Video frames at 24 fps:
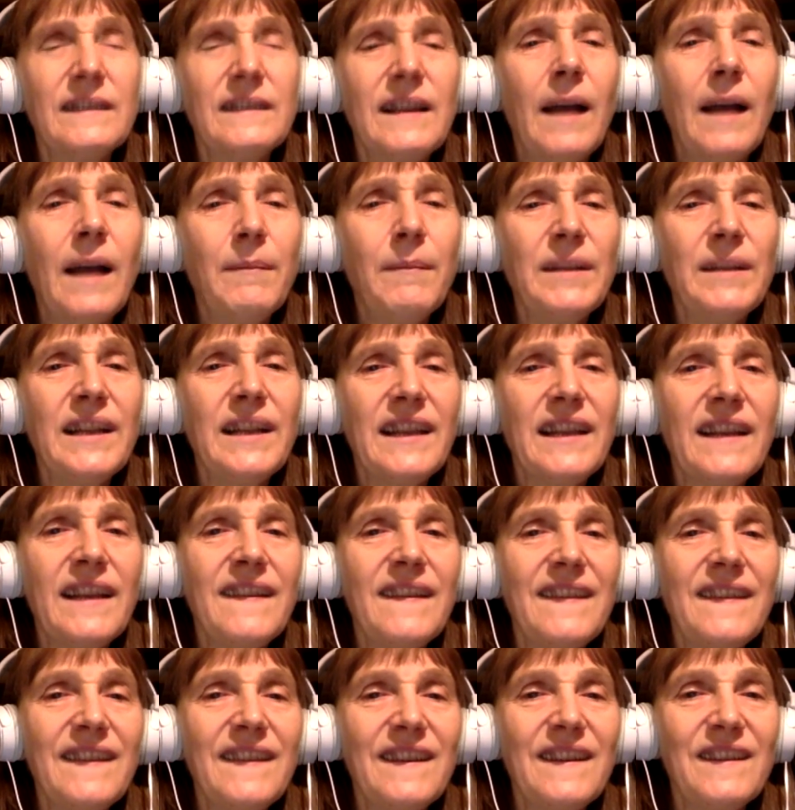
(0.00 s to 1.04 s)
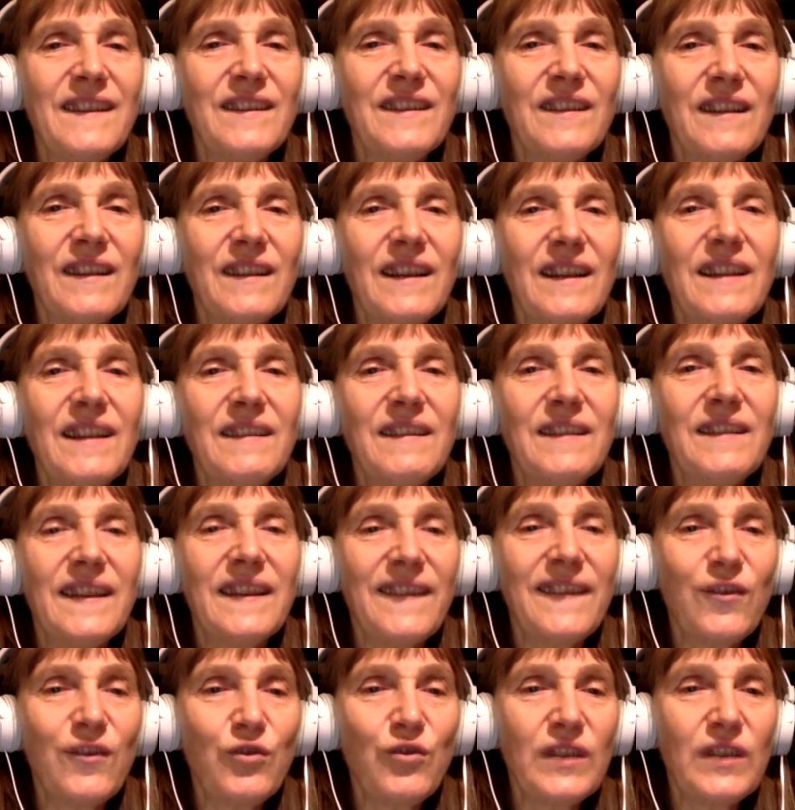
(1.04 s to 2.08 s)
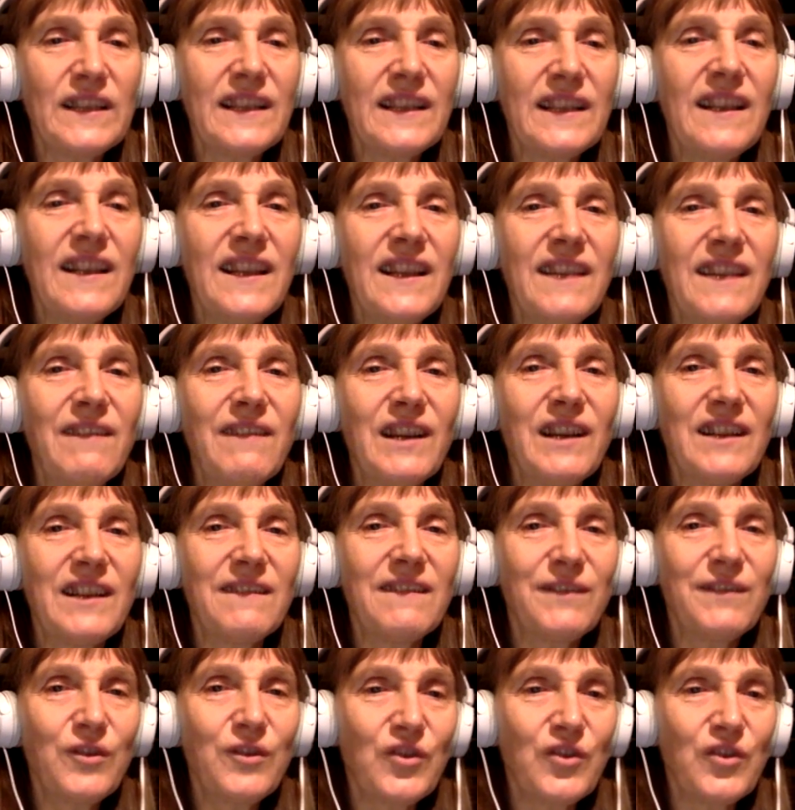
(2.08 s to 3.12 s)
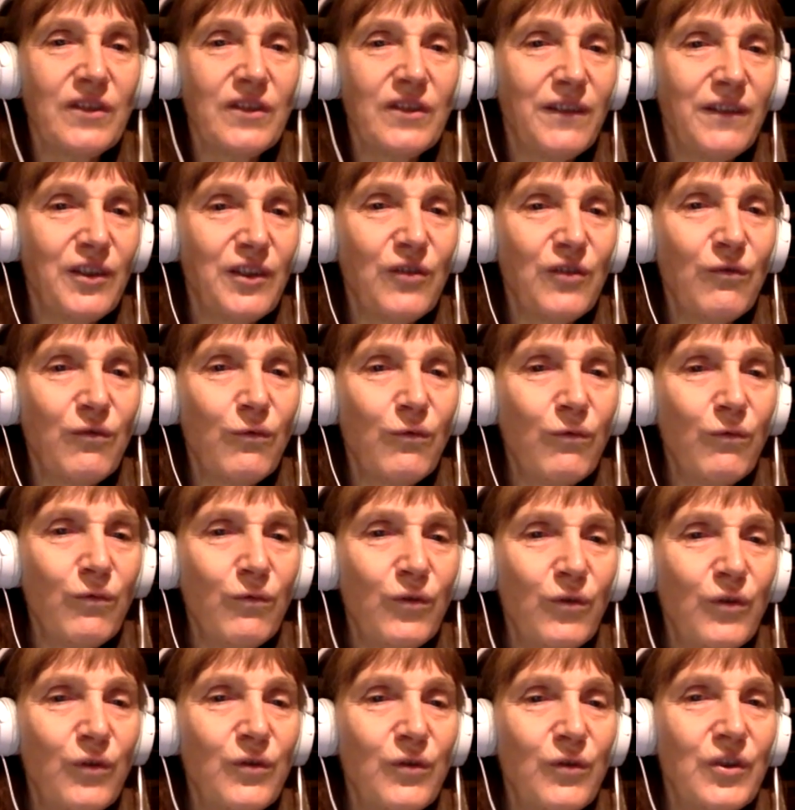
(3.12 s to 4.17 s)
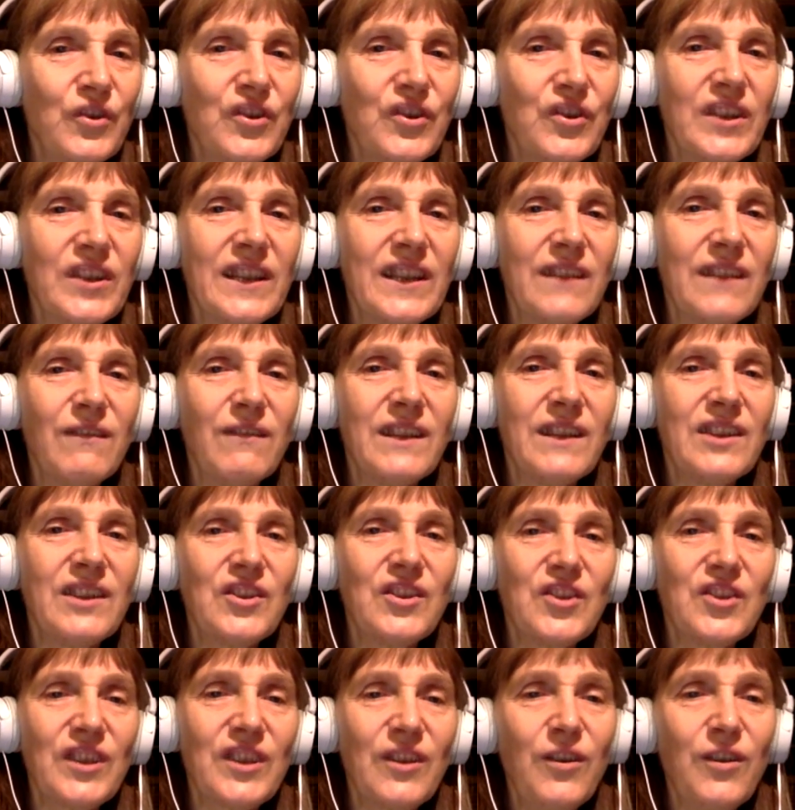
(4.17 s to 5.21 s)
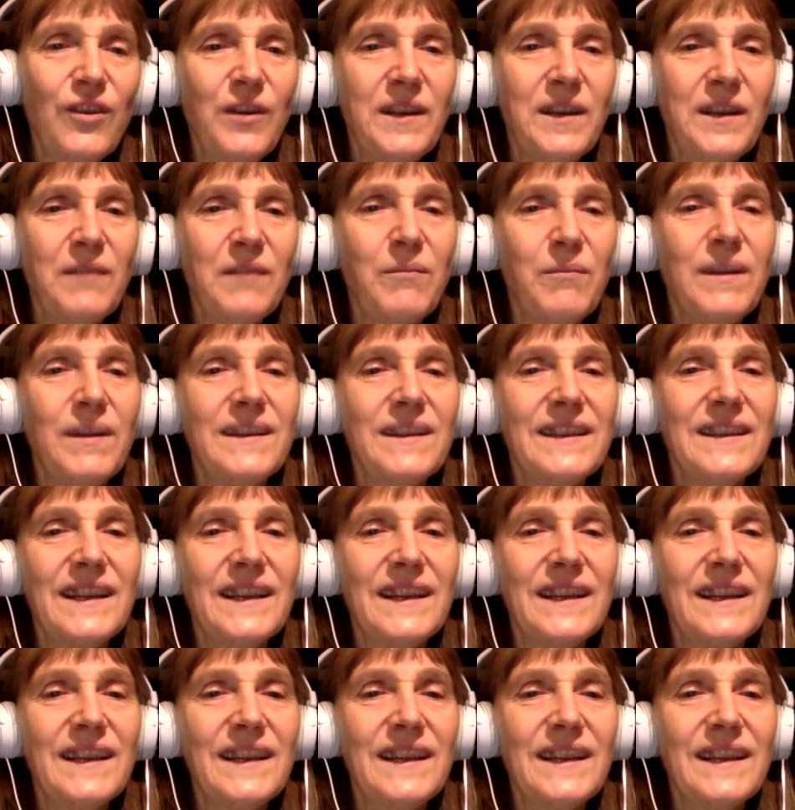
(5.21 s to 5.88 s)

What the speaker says: mean, I guess the story did leave a confusion for you. Who is she and where is she going? But